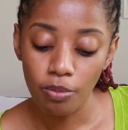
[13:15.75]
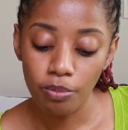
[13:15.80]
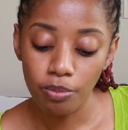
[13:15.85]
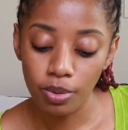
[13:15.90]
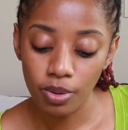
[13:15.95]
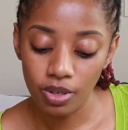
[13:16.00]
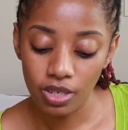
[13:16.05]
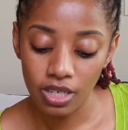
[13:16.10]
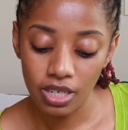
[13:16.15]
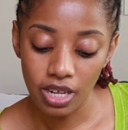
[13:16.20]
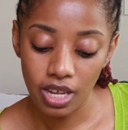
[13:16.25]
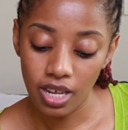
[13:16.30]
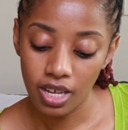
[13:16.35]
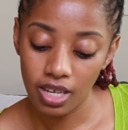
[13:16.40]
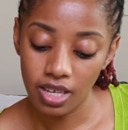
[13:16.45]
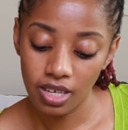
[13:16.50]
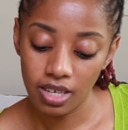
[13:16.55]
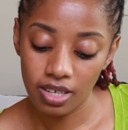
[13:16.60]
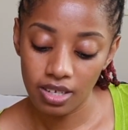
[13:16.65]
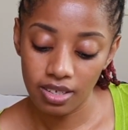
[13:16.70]
But
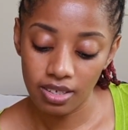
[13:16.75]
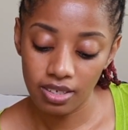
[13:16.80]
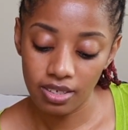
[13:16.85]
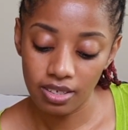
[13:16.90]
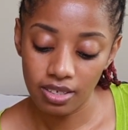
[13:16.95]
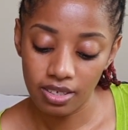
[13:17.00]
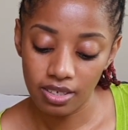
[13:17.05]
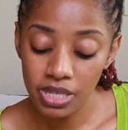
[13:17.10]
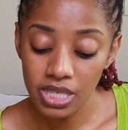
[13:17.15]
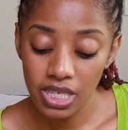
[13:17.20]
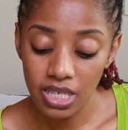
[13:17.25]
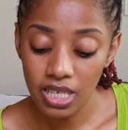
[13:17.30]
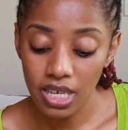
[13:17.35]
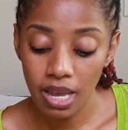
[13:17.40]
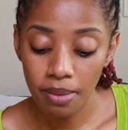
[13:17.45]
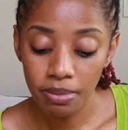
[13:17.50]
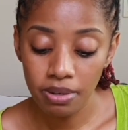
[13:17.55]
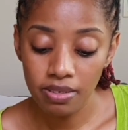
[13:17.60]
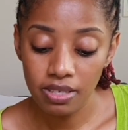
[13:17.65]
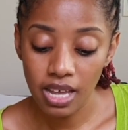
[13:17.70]
like, we still
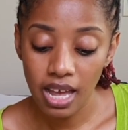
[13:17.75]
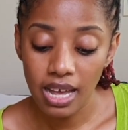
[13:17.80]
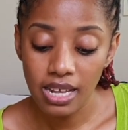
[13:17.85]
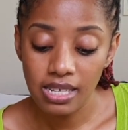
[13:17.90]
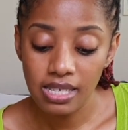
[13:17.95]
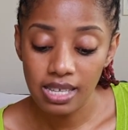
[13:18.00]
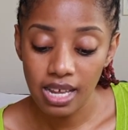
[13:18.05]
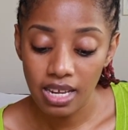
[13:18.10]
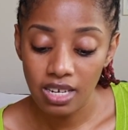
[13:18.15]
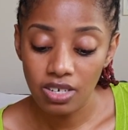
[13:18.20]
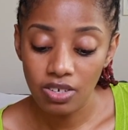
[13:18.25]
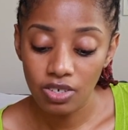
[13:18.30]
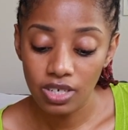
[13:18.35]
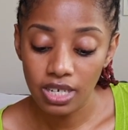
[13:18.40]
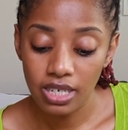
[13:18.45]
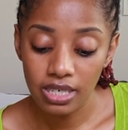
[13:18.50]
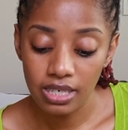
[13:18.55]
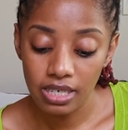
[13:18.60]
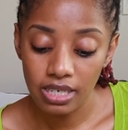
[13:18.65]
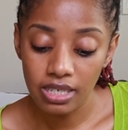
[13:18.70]
can't believe that I sat down
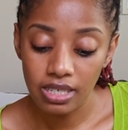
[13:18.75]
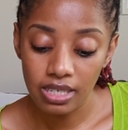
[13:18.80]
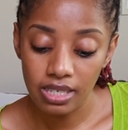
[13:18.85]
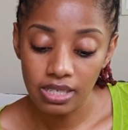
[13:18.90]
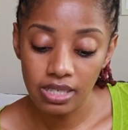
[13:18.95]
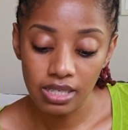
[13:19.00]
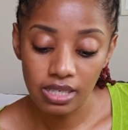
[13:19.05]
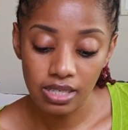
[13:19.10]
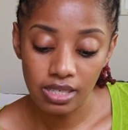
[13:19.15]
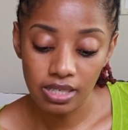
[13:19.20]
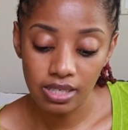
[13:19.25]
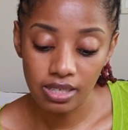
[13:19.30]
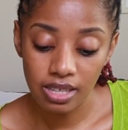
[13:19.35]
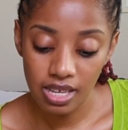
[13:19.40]
and did this.